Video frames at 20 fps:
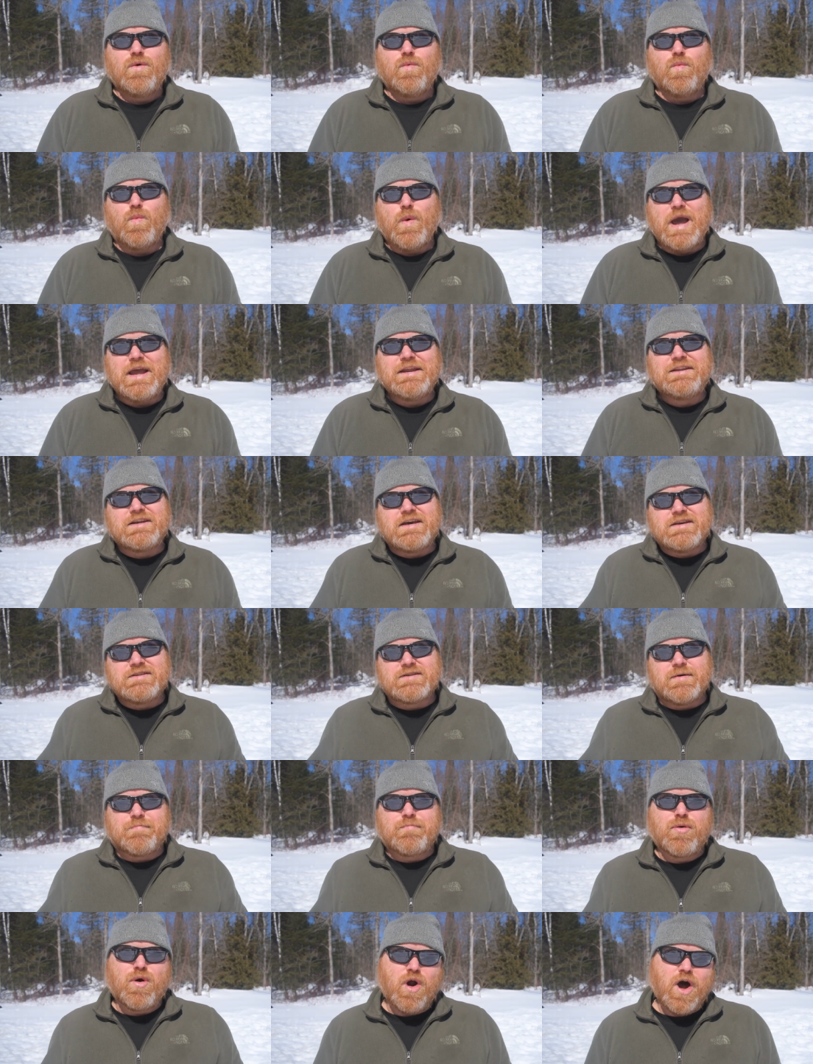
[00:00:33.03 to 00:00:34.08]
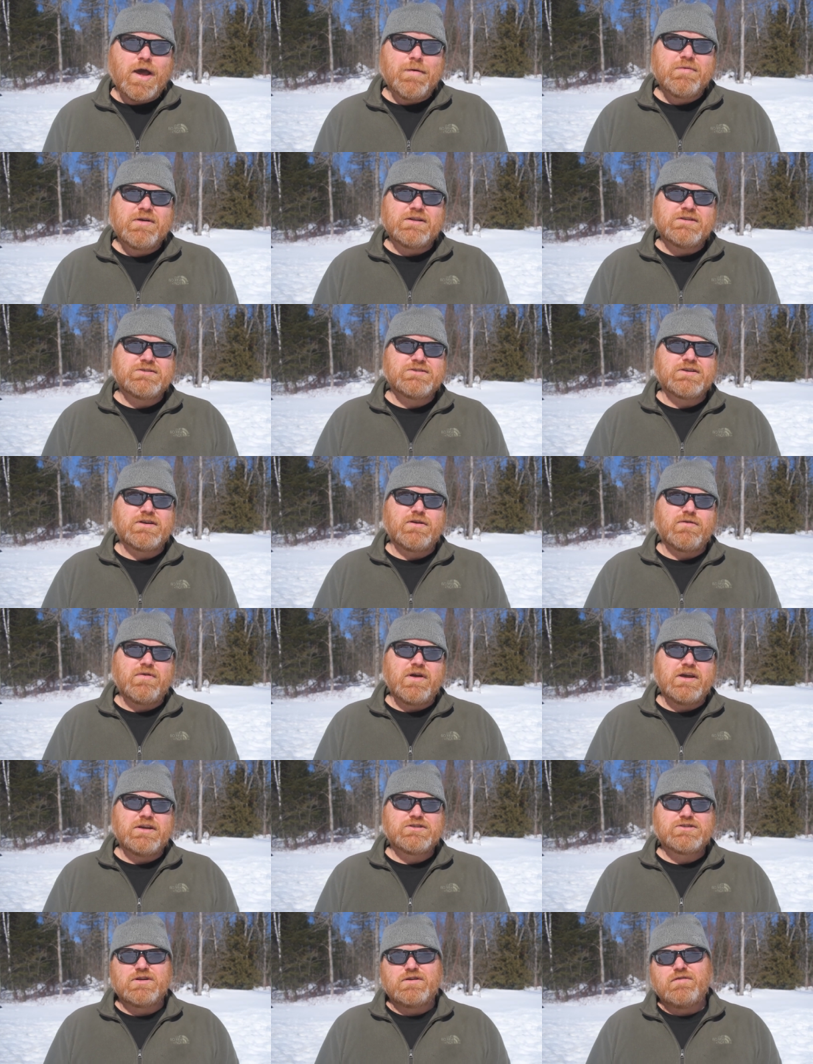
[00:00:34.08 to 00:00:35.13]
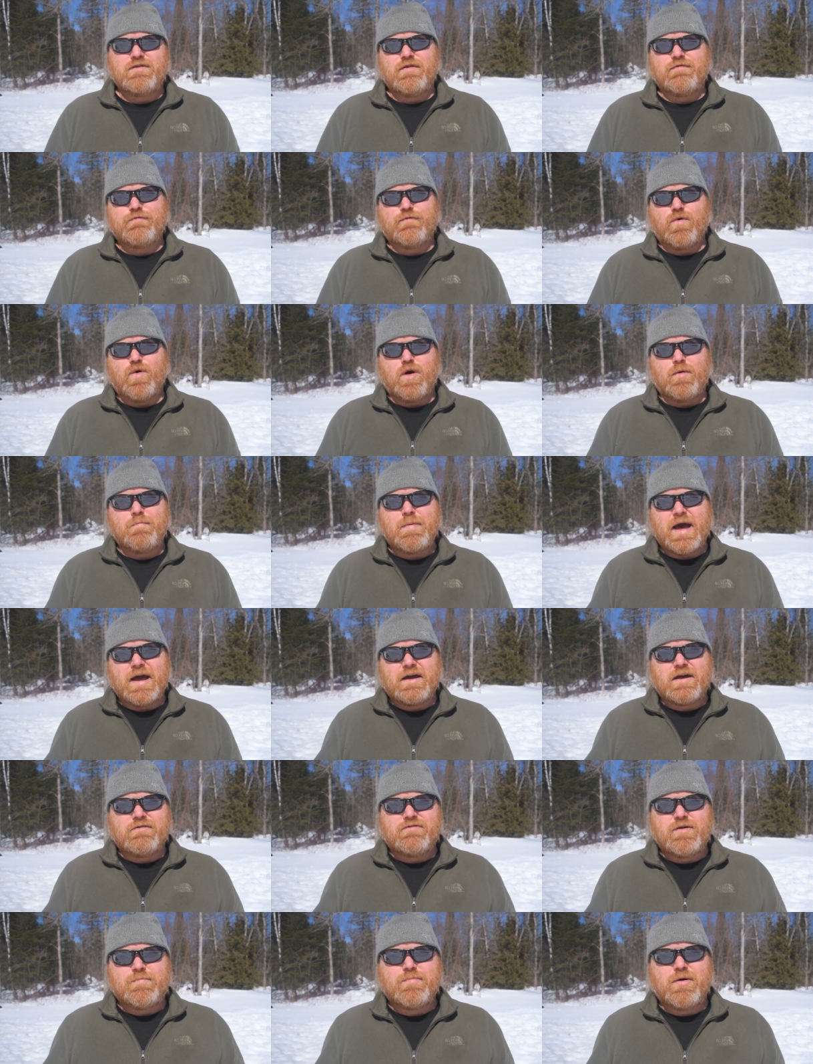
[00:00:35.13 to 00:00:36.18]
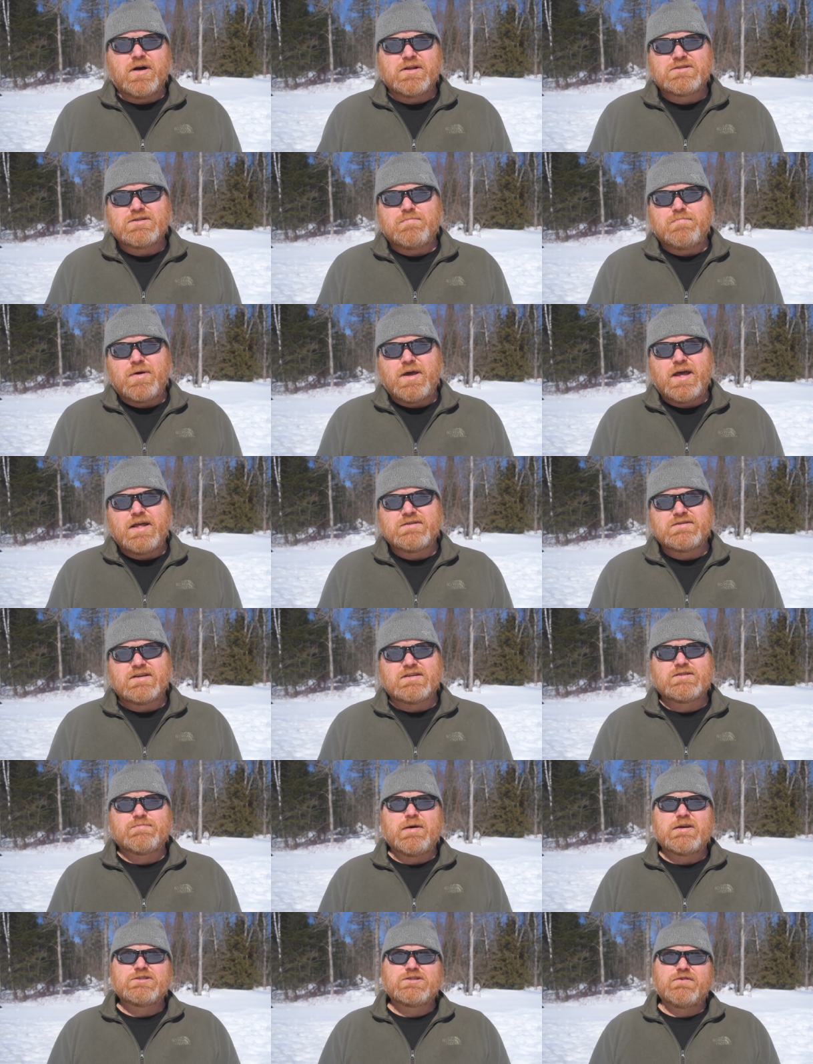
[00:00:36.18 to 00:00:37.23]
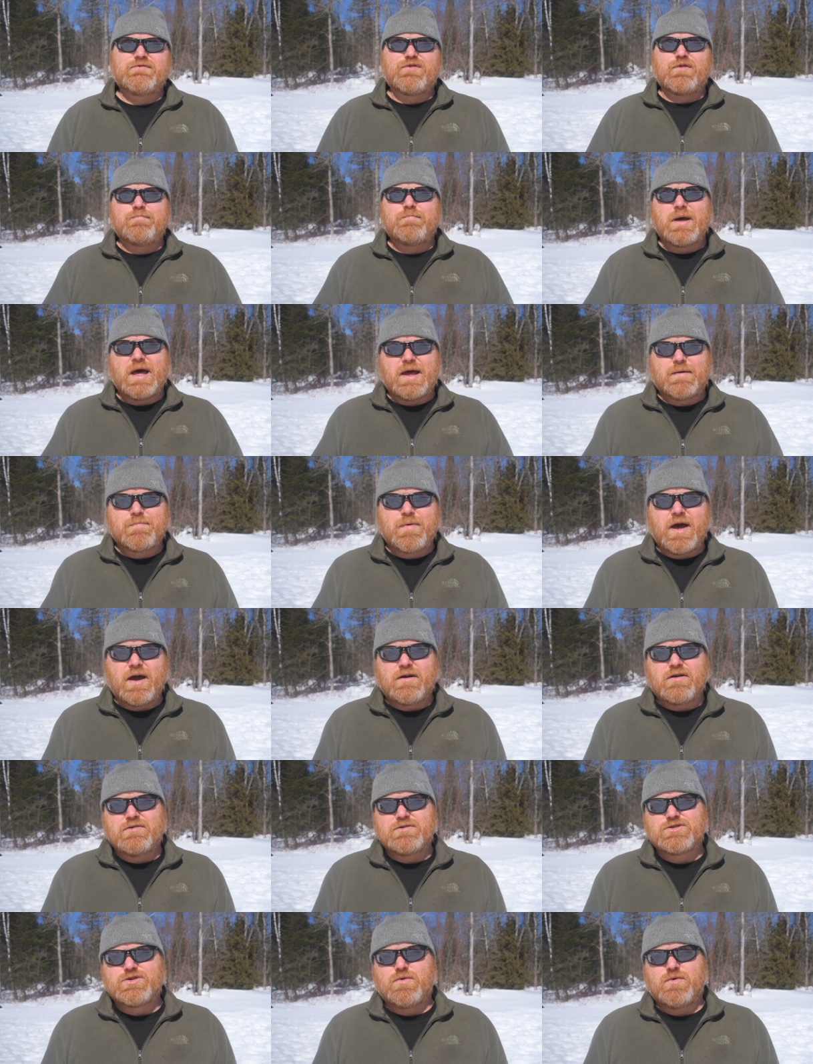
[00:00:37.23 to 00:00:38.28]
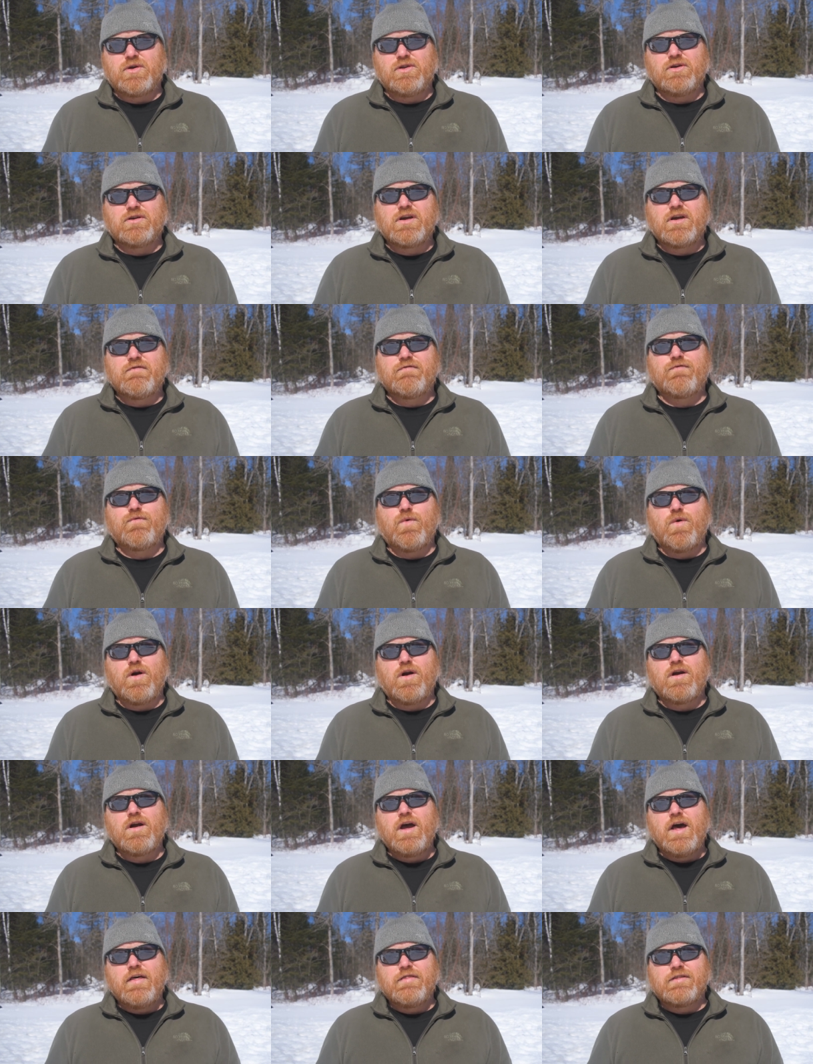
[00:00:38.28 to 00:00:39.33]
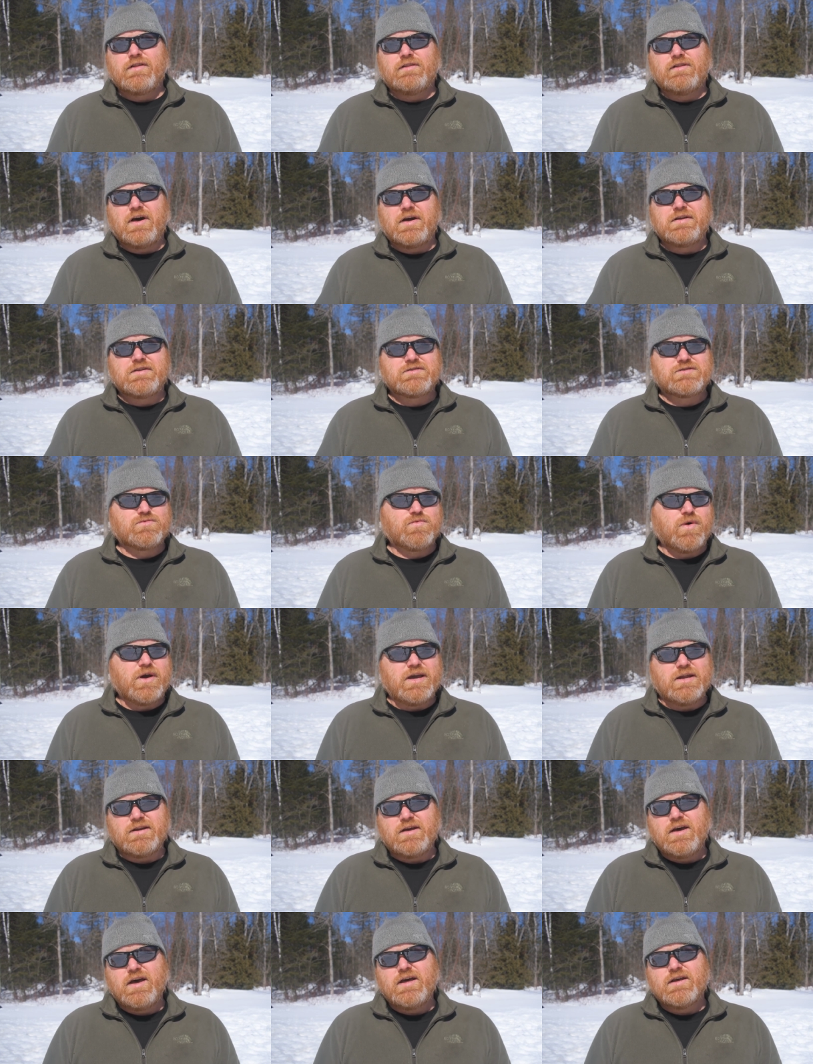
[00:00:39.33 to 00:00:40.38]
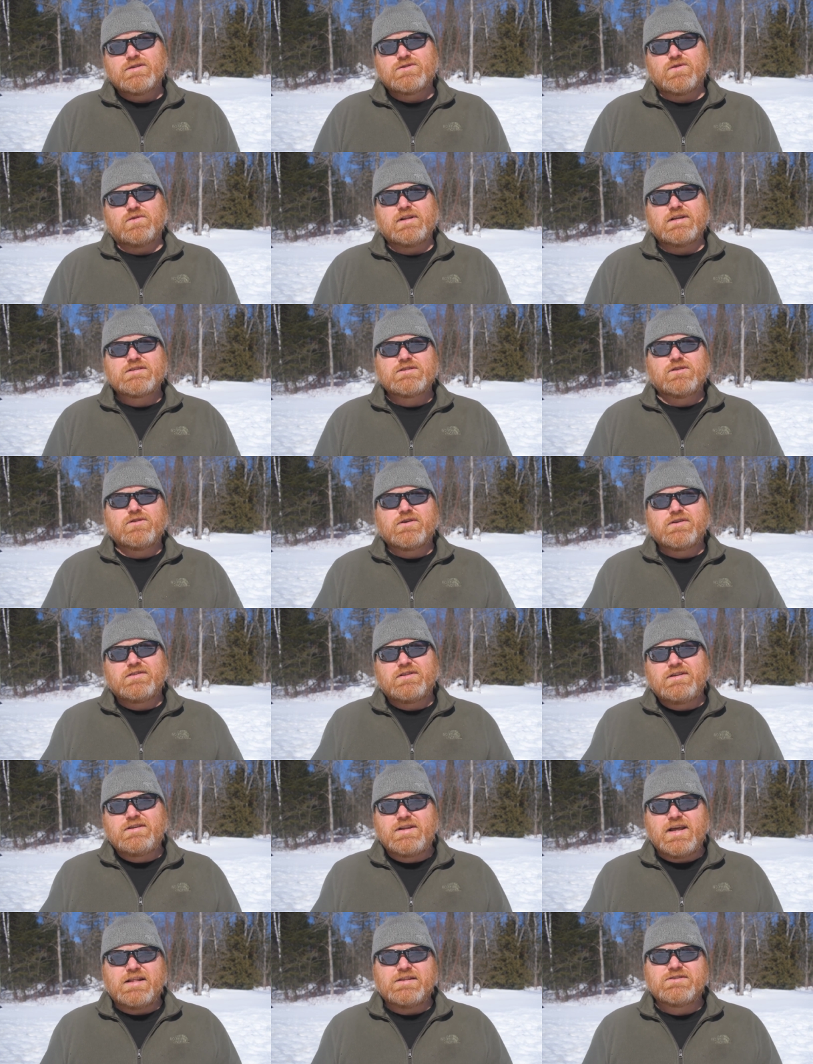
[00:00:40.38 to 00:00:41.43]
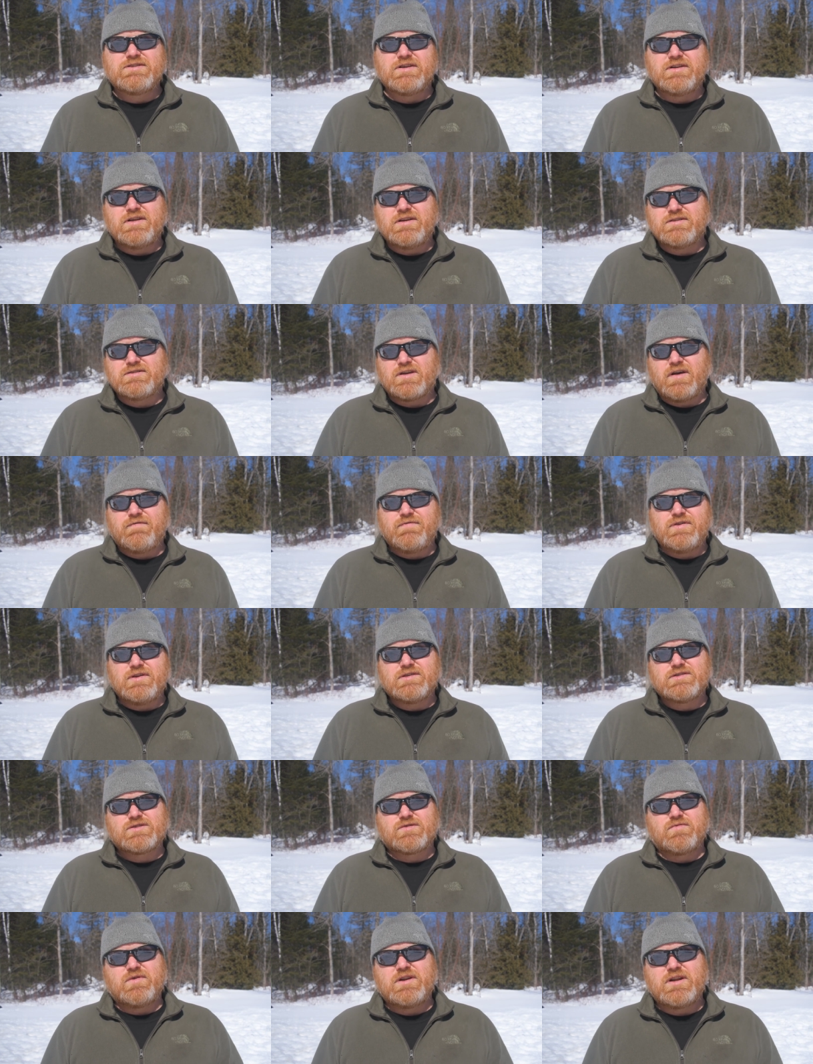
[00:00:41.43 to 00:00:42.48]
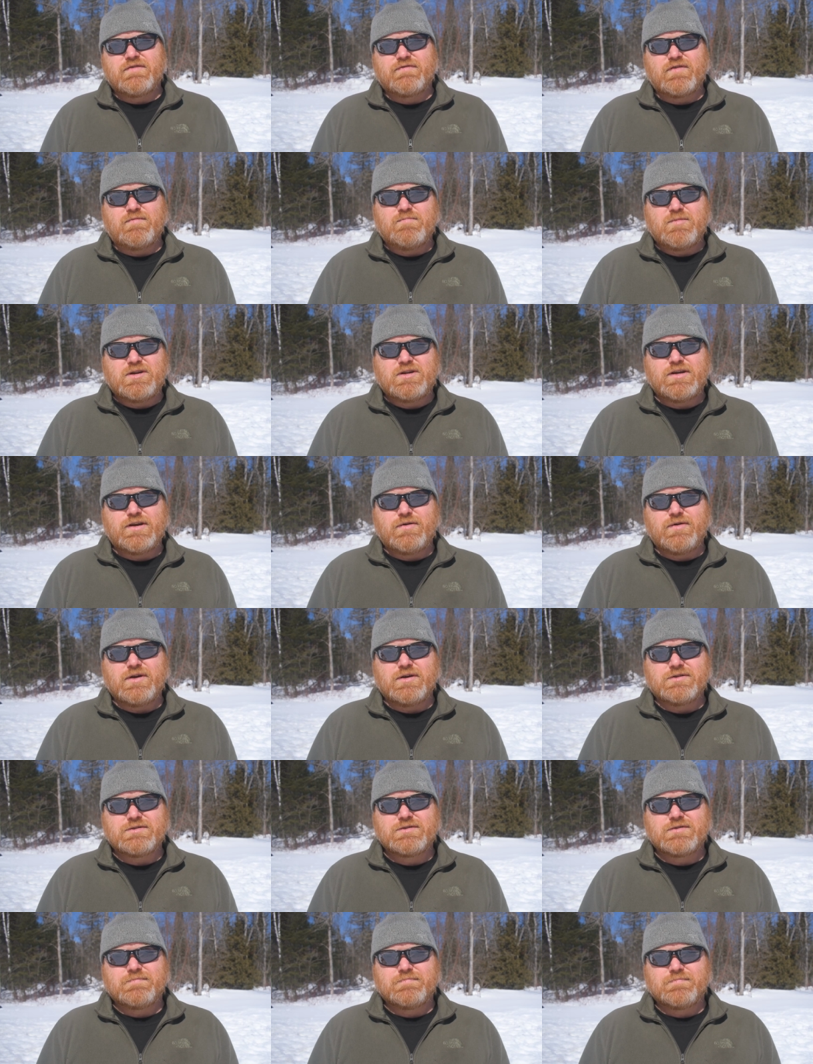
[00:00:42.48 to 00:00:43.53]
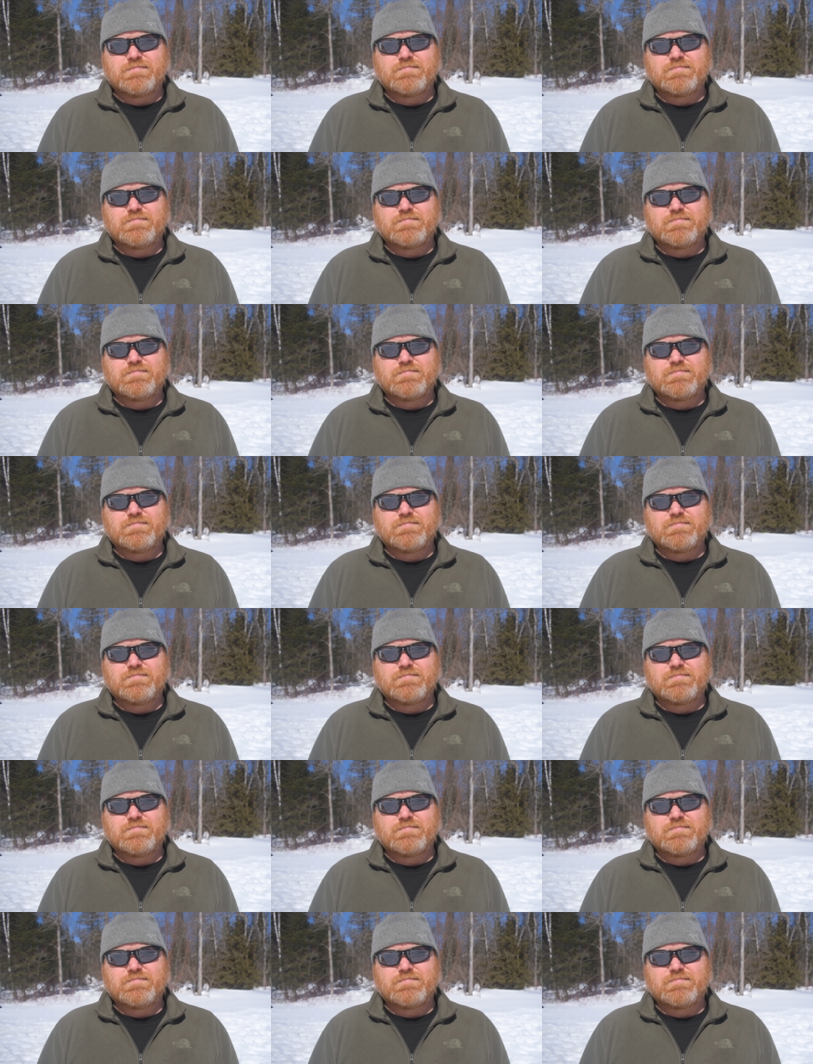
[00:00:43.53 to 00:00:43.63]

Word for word: Weight is a prime consideration for backcountry pots and pans, especially for backpackers who are looking for the lightest weight. So let's look at the densities of these three different materials.